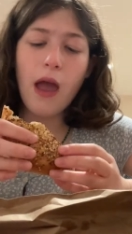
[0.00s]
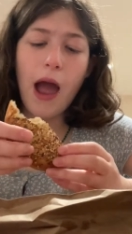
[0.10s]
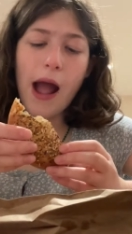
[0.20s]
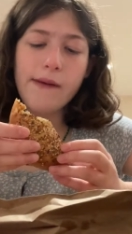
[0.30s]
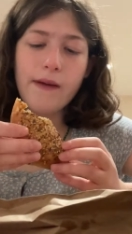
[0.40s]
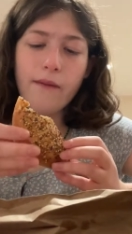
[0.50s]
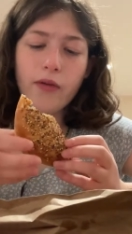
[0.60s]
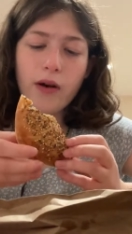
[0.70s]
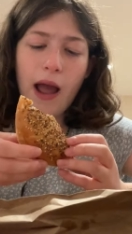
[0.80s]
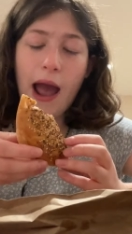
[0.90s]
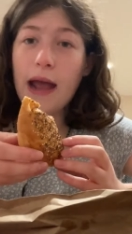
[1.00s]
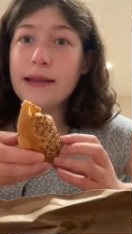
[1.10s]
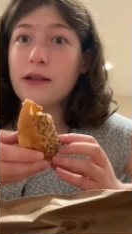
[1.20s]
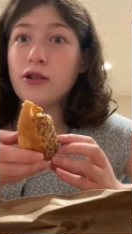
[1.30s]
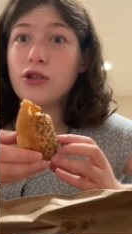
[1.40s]
I've ever had.
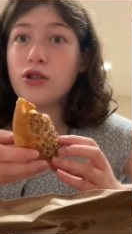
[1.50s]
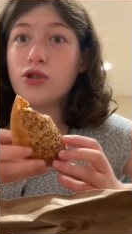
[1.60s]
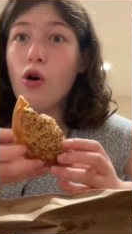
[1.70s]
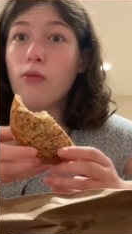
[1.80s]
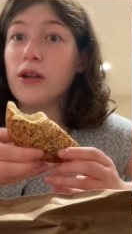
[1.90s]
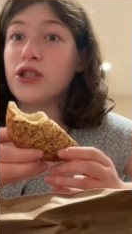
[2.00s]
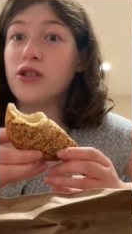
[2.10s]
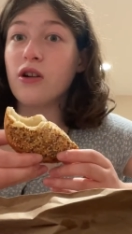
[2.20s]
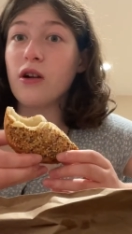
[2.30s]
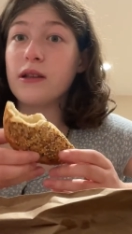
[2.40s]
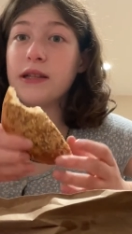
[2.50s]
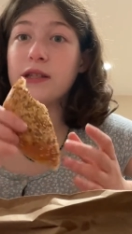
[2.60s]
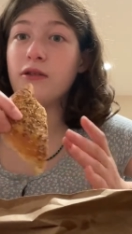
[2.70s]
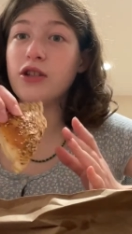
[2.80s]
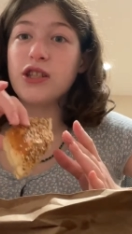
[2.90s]
Like there's so much sugar in this,
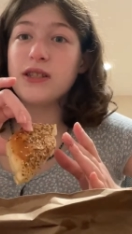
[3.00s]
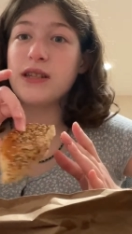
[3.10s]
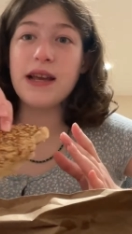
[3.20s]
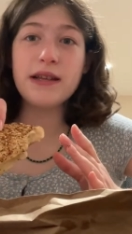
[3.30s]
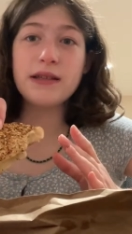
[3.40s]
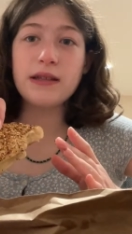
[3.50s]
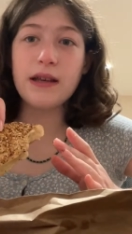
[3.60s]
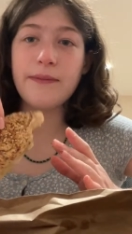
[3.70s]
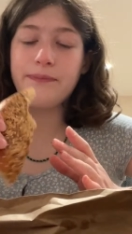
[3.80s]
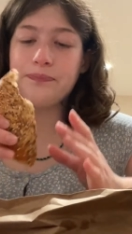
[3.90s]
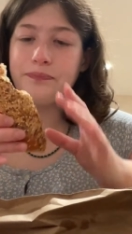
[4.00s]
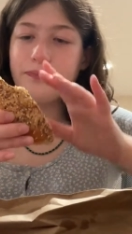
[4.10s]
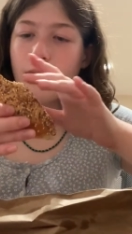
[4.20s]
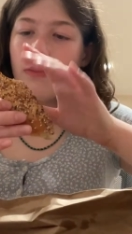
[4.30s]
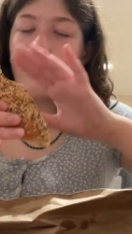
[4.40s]
and you could just taste it
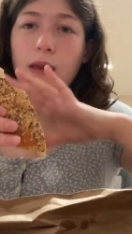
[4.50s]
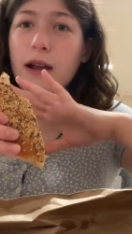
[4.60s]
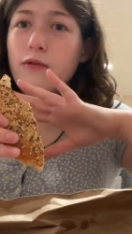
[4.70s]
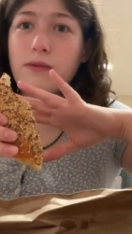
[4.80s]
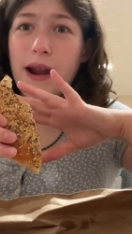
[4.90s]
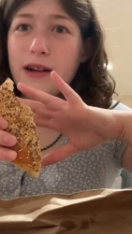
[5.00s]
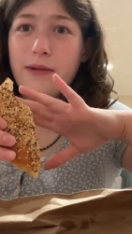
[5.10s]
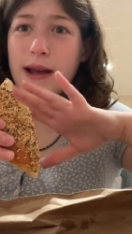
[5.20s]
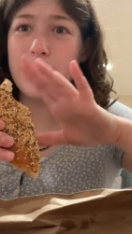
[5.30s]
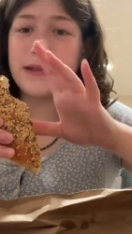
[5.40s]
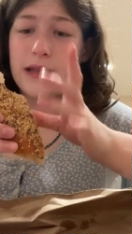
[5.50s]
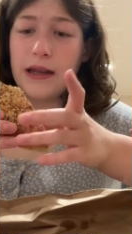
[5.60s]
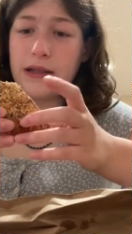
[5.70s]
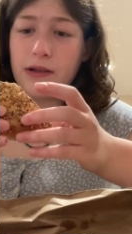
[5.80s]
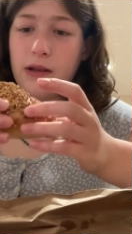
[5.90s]
like right away. It's like
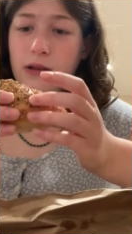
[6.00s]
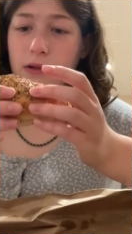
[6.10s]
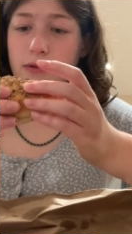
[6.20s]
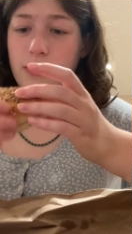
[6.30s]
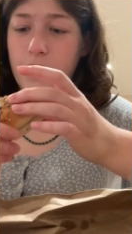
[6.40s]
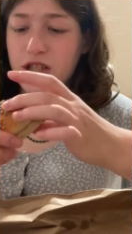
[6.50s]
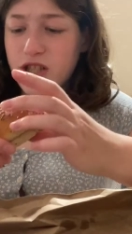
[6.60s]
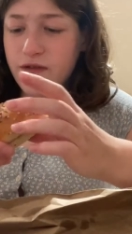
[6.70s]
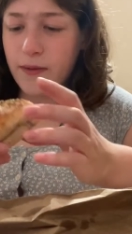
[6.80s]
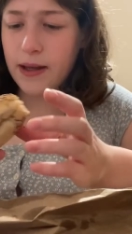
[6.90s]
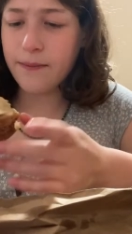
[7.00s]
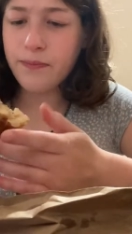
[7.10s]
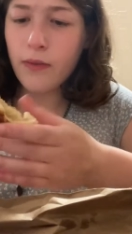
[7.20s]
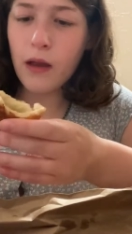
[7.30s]
it's a little too much for me.